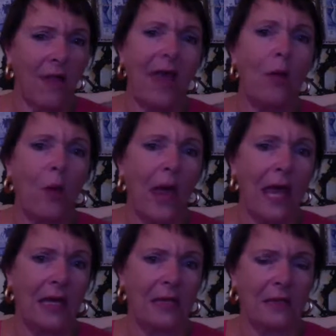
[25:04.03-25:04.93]
there
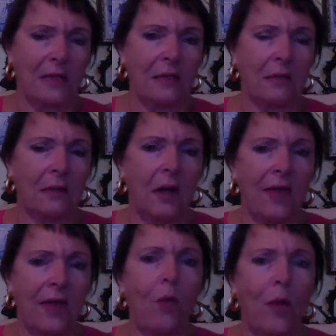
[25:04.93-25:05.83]
ways
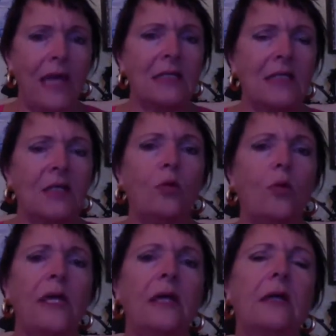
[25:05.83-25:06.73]
that
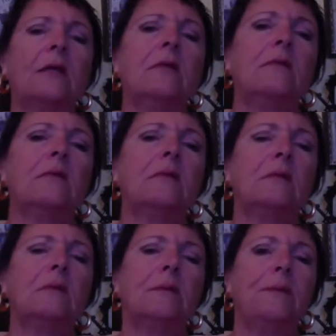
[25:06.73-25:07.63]
we can
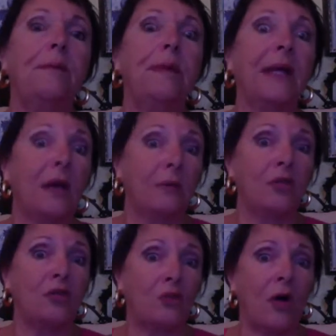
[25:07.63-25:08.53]

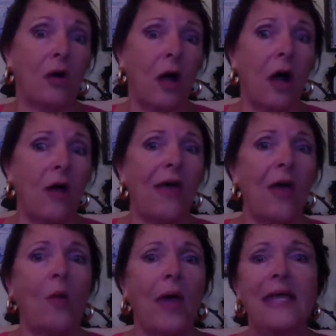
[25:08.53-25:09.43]
become stronger? Are
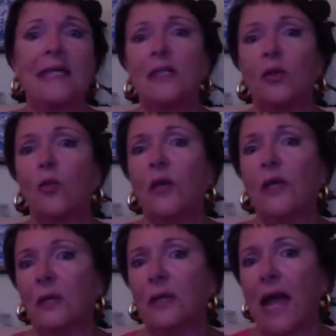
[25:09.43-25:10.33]
there ways that
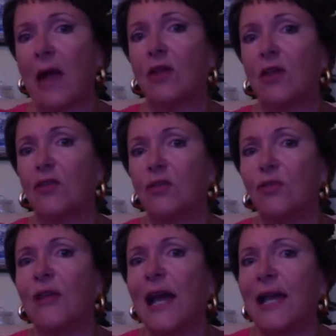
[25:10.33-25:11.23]
we can carry
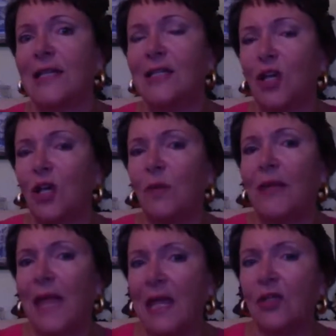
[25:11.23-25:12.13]
through that
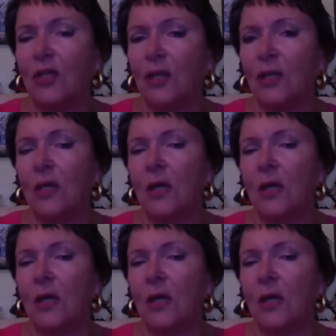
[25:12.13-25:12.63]
determination?